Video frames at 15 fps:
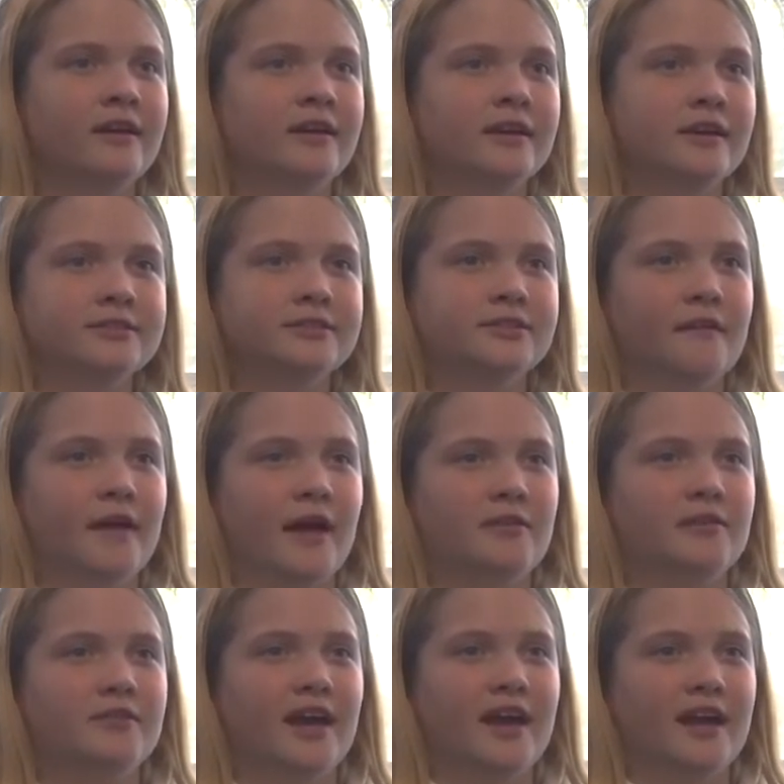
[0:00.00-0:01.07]
so
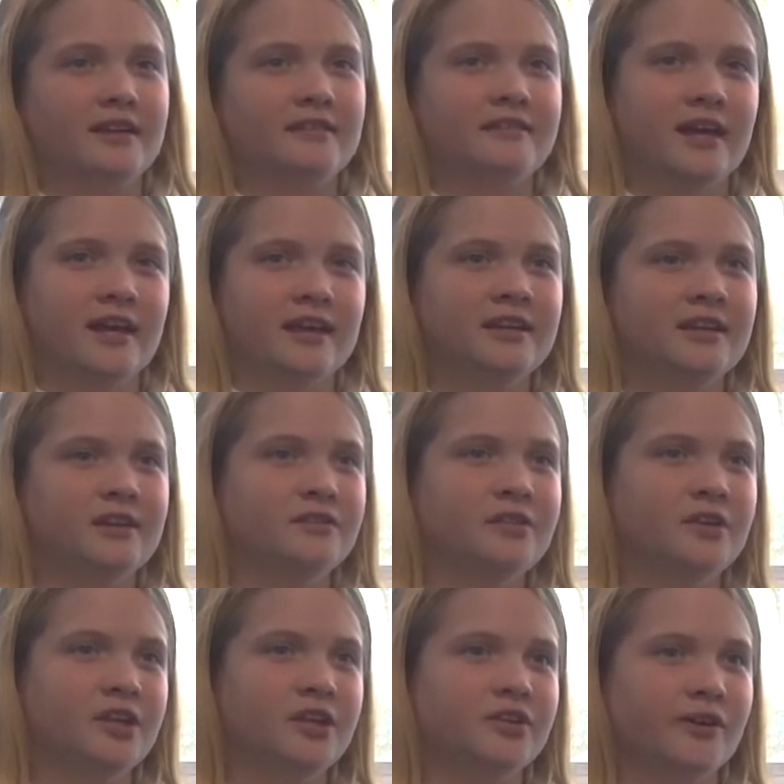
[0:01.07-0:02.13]
that their kid
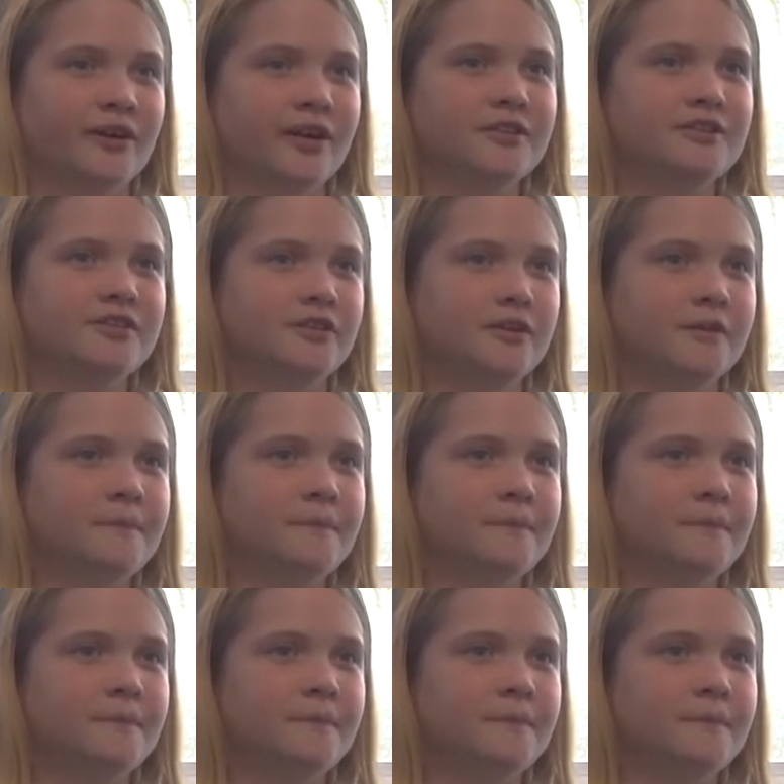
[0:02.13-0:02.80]
could enjoy it too.